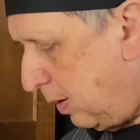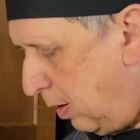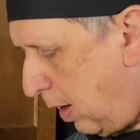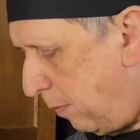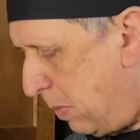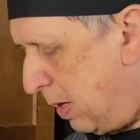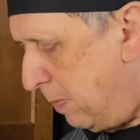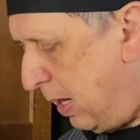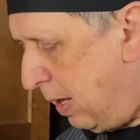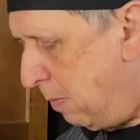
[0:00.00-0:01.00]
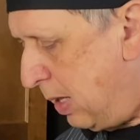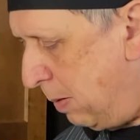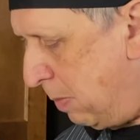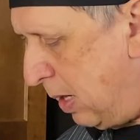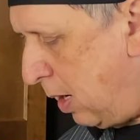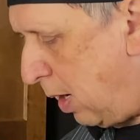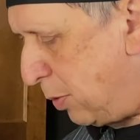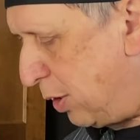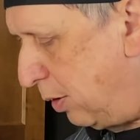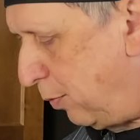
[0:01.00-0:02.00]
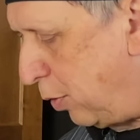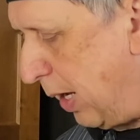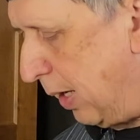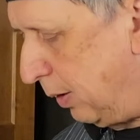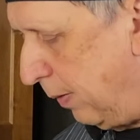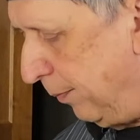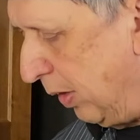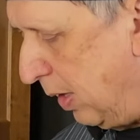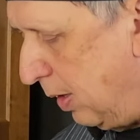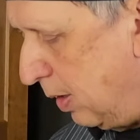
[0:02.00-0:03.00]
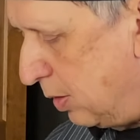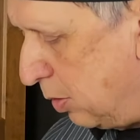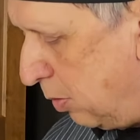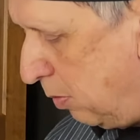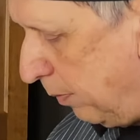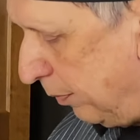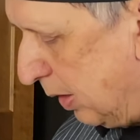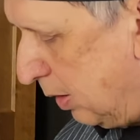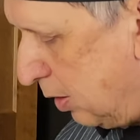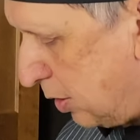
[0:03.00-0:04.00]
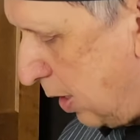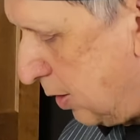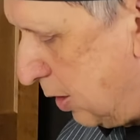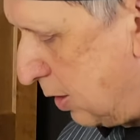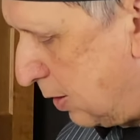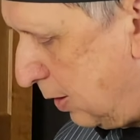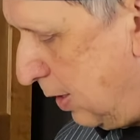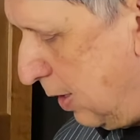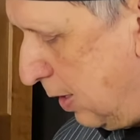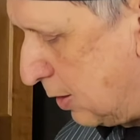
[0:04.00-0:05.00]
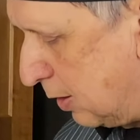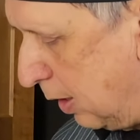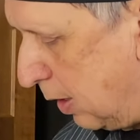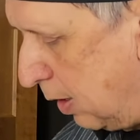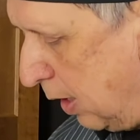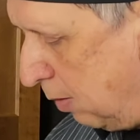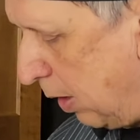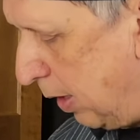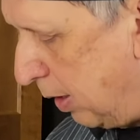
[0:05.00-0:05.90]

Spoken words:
You have many options for that. So the sauce is thickening right